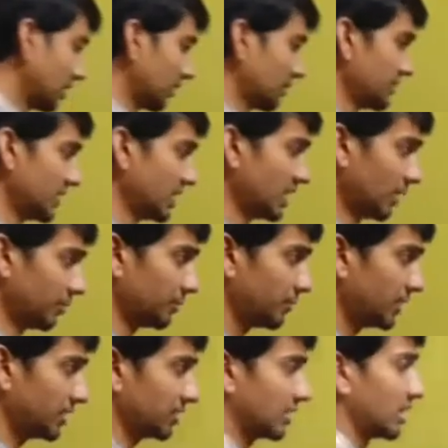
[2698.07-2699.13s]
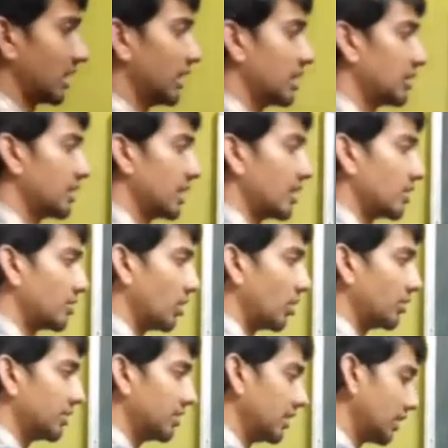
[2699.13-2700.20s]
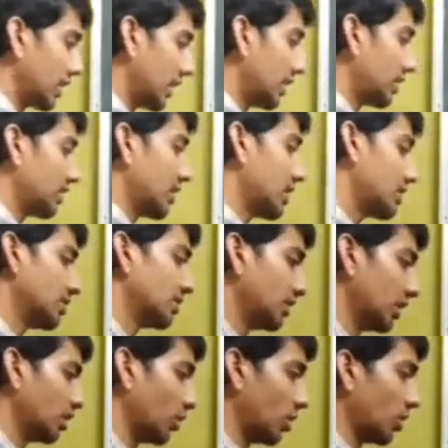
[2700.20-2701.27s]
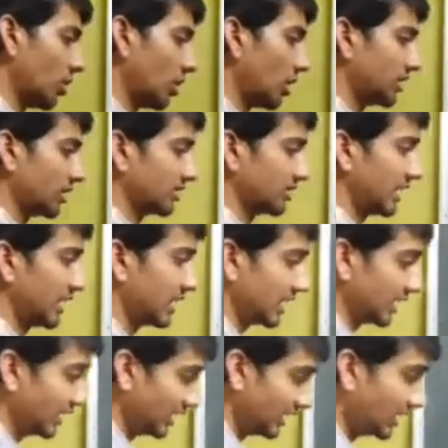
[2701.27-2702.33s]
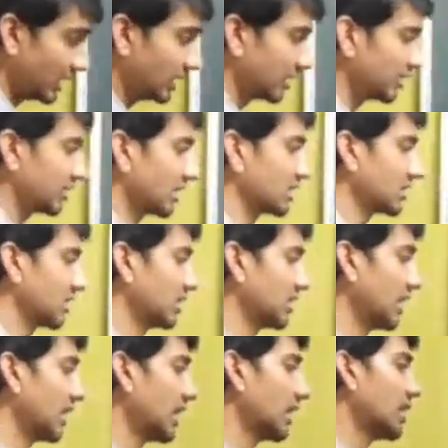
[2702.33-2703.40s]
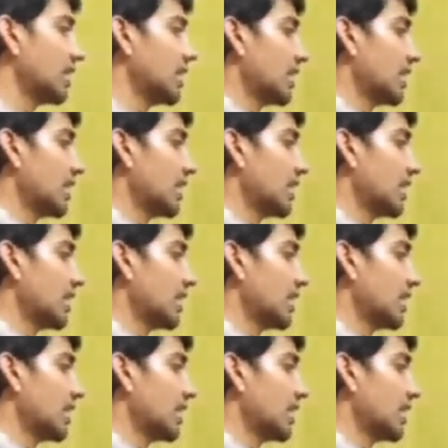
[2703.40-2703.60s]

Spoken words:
f is greater than or z greater than 0 on the set E intersection A